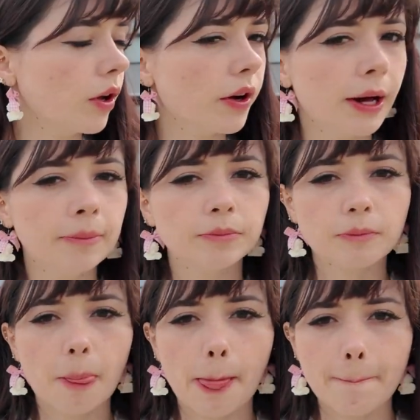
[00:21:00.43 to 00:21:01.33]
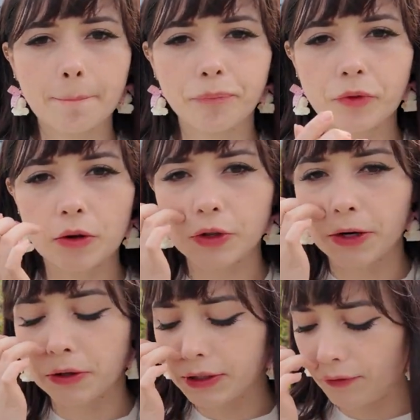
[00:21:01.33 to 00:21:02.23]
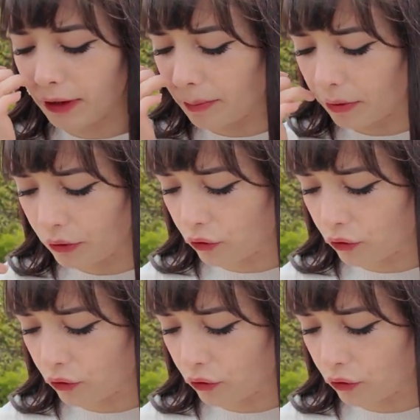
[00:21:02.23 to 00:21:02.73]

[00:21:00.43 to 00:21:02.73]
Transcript: All right, I'll try not to fill up on